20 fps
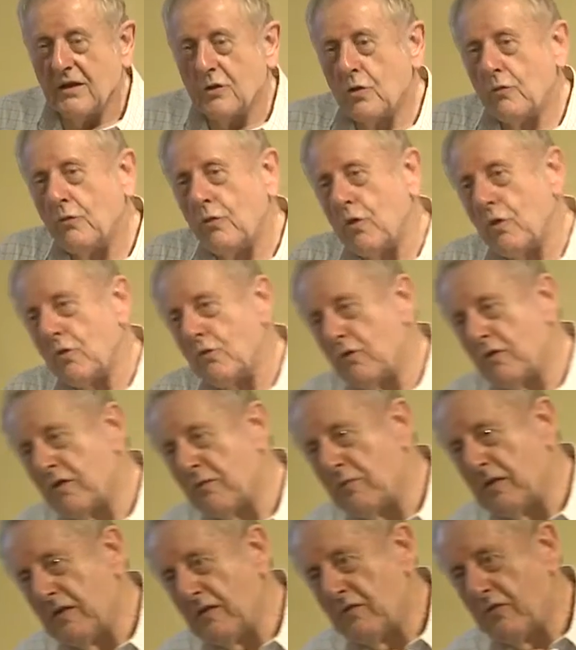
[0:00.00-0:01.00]
The work would
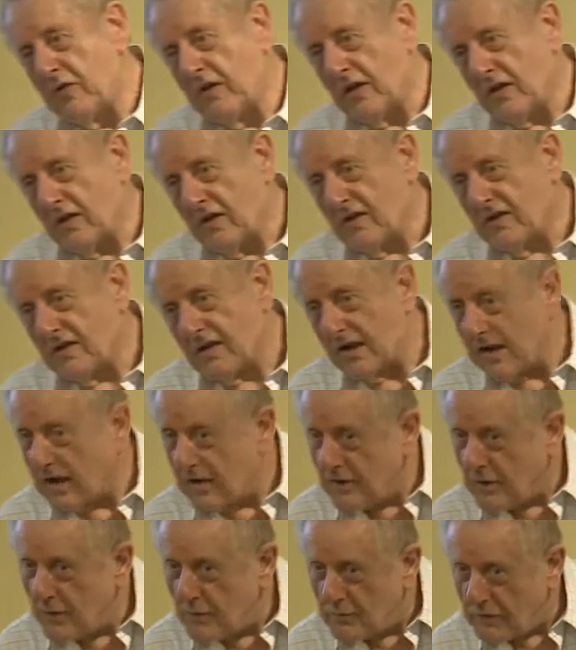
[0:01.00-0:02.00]
have been finished, and
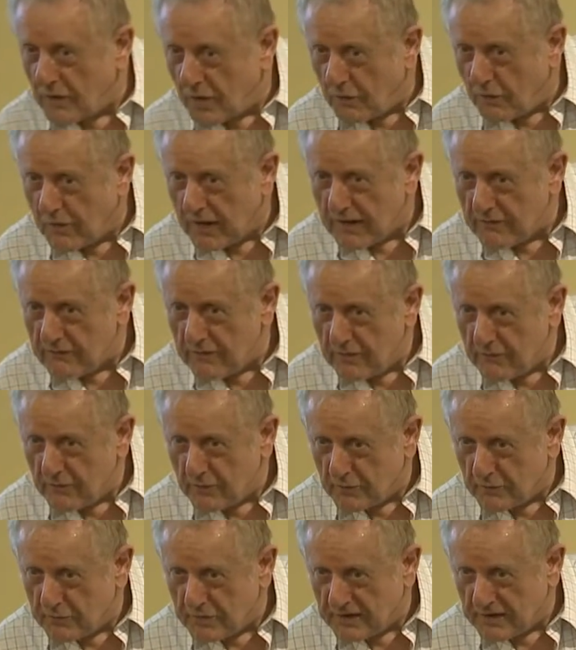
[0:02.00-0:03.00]
I don't know where we
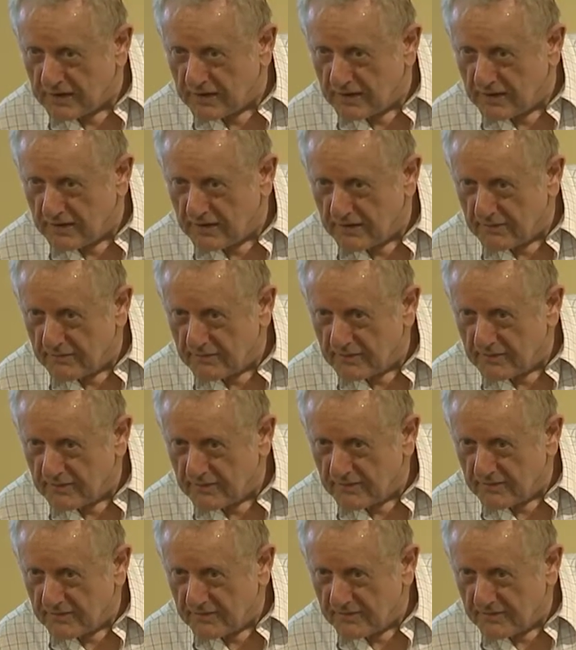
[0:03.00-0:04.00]
would be.
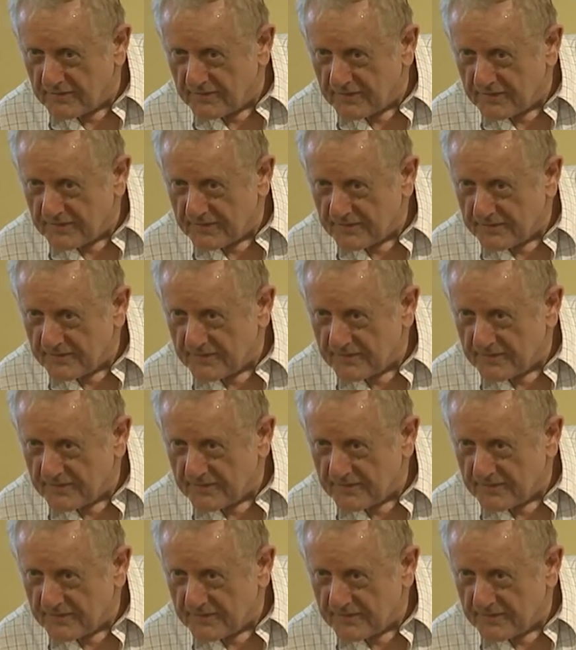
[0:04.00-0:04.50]
We